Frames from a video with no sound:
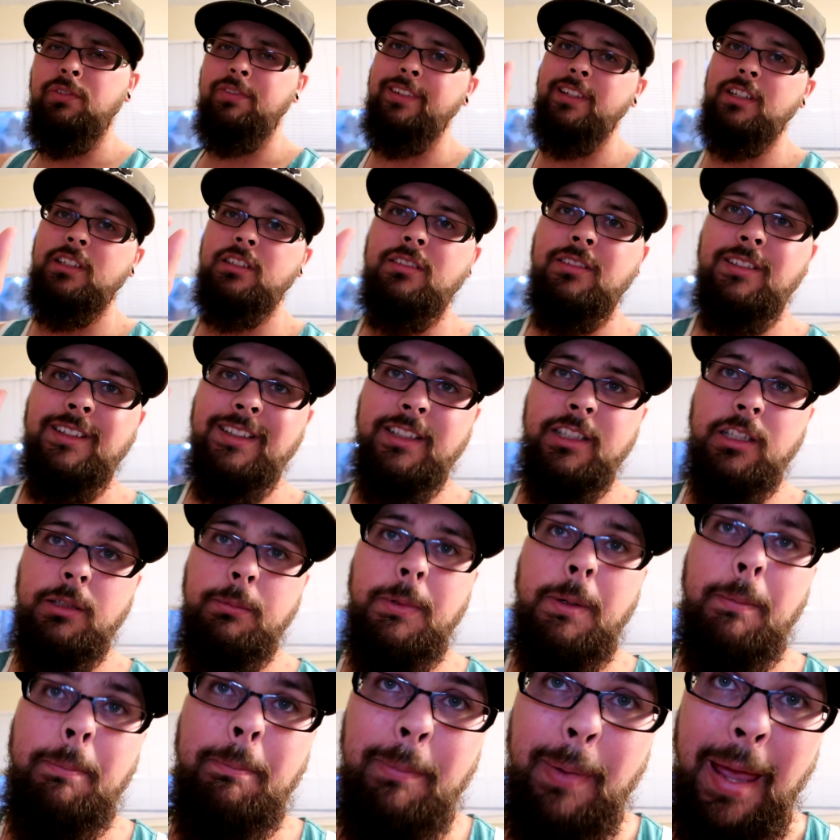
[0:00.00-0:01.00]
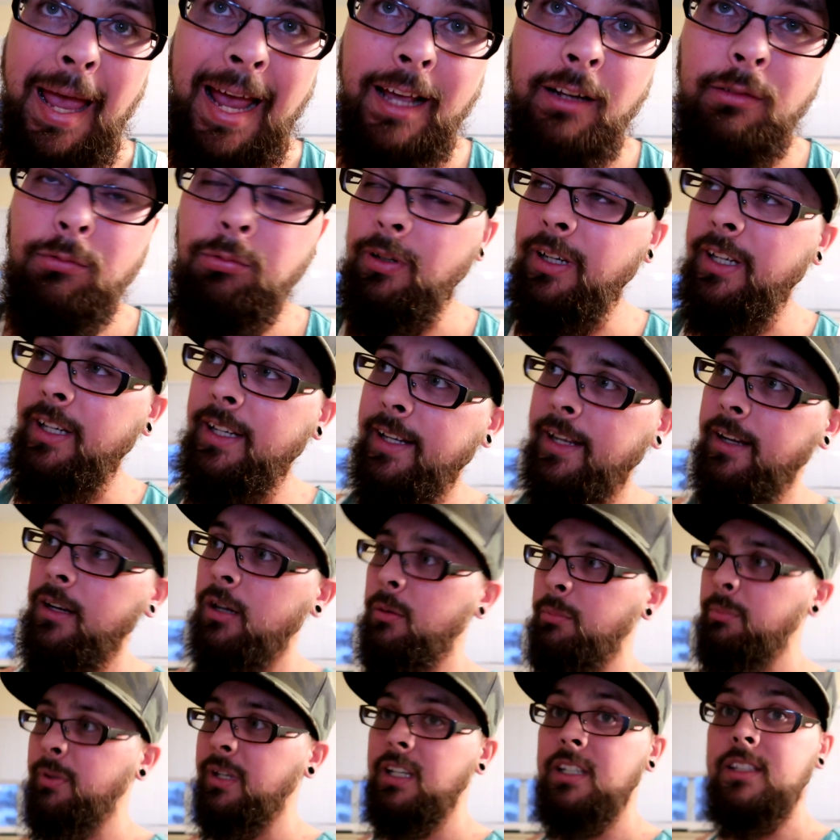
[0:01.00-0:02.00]
feel a little bit bad right
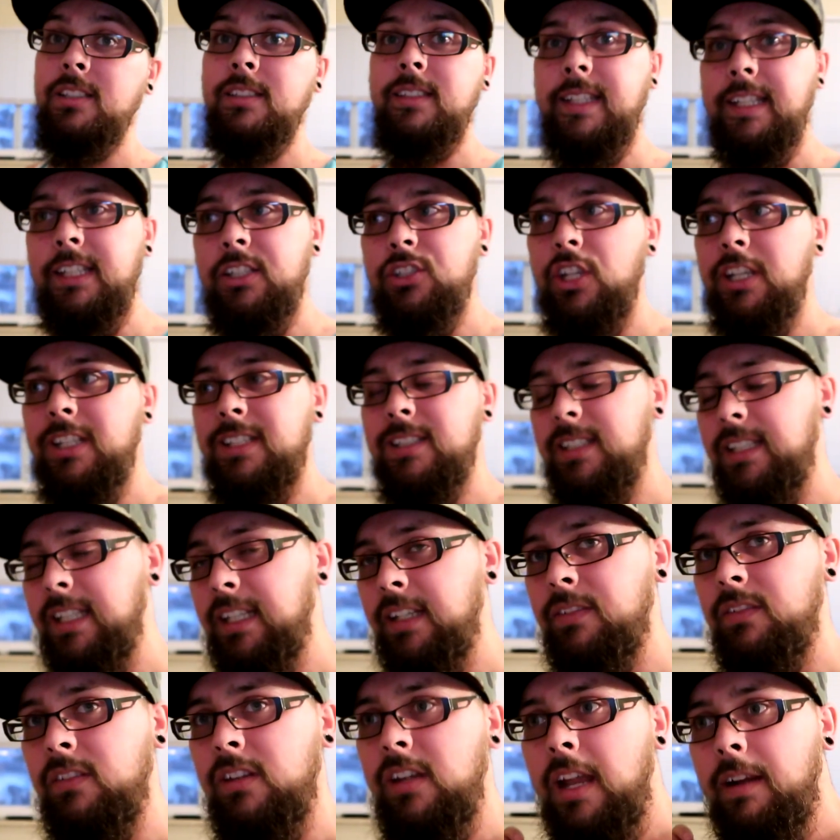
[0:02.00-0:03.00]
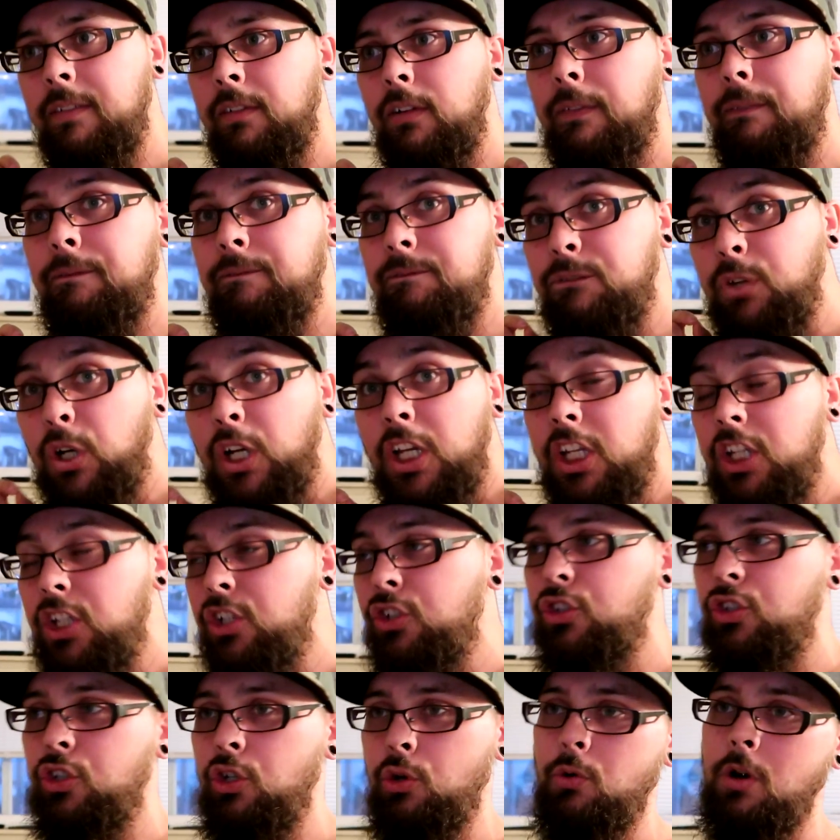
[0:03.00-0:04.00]
now because DJ's gift never
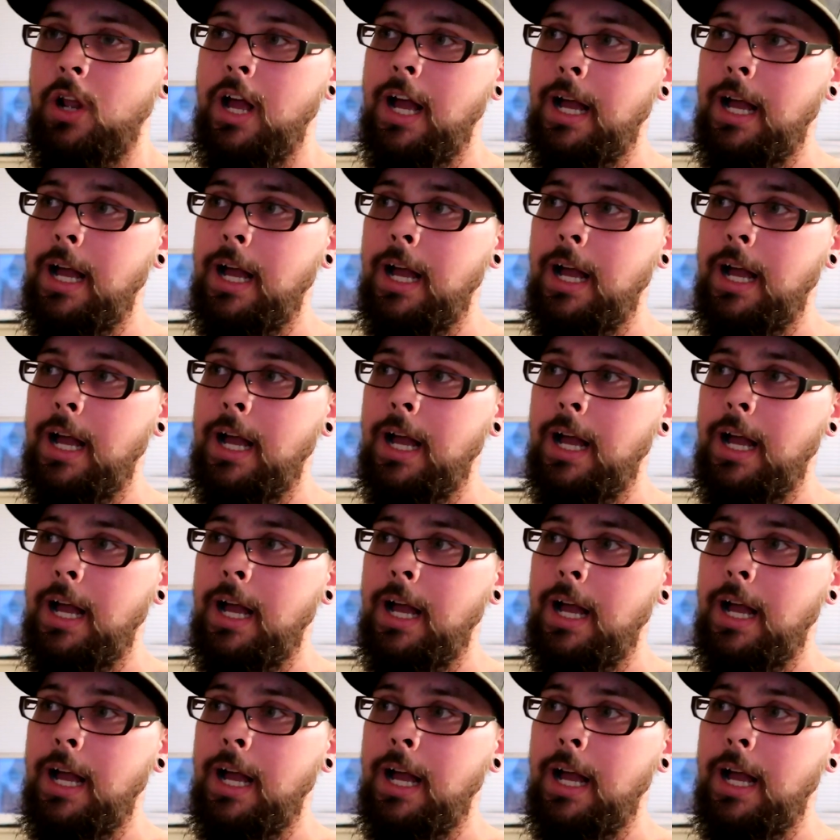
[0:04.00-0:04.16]
freaking showed